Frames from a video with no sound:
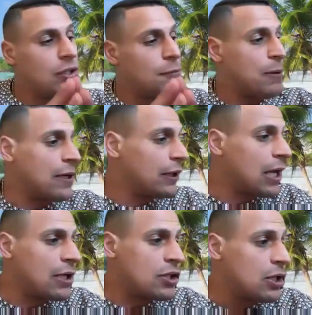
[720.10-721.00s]
independent
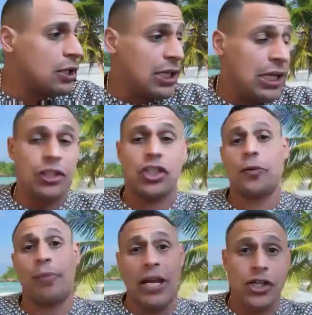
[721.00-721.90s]
guys,
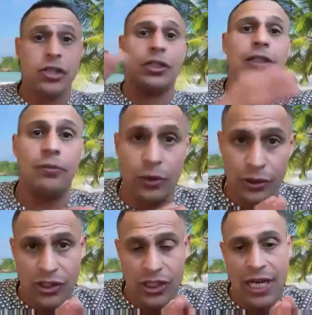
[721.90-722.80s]
especially with
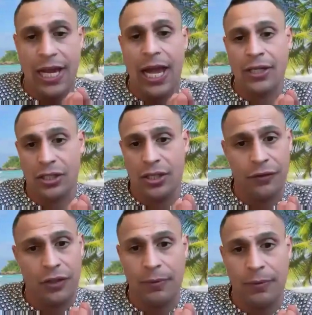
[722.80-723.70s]
this AI
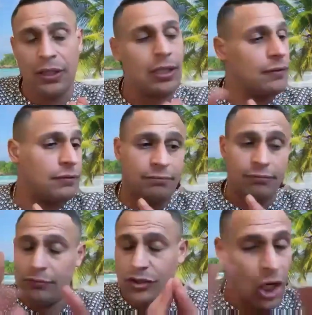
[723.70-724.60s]
stuff coming,
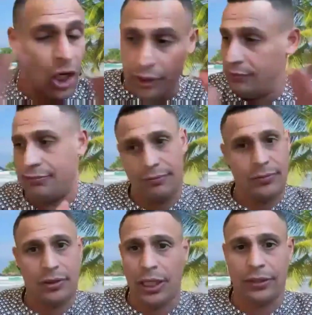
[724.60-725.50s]
done.
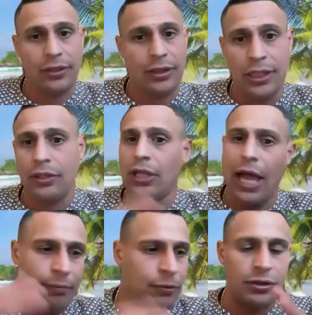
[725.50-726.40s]
Like
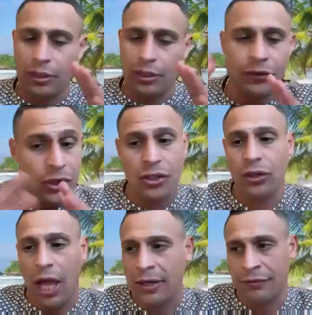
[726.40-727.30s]
lab, there's a
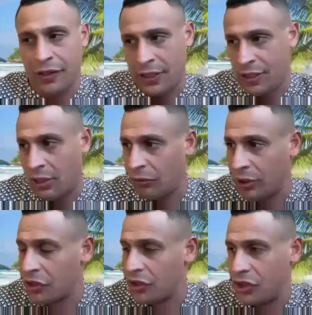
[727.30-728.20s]
lot of things at
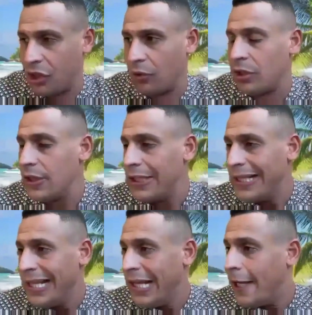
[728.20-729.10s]
risk. So
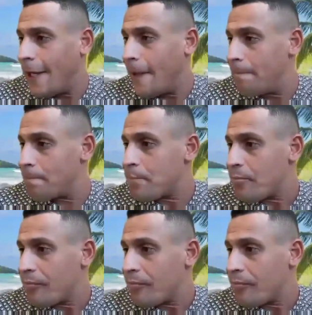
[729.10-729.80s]
um,